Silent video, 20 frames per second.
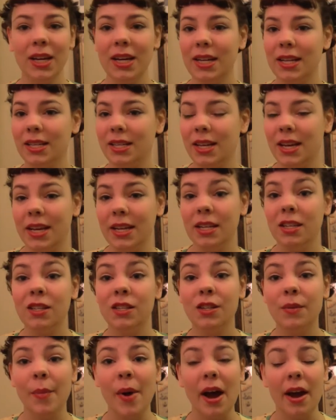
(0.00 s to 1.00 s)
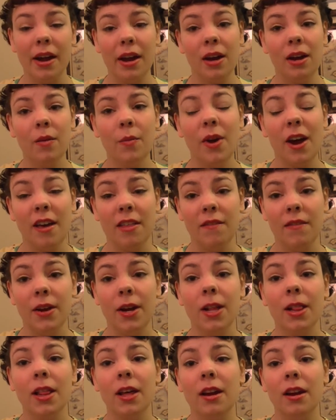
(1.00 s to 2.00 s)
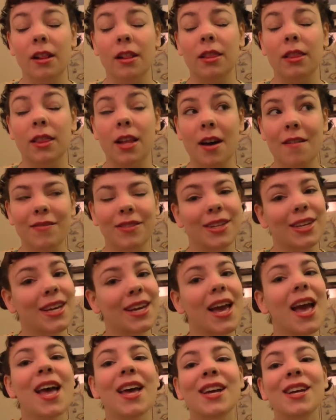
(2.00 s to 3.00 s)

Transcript: It is inspired by the very lovely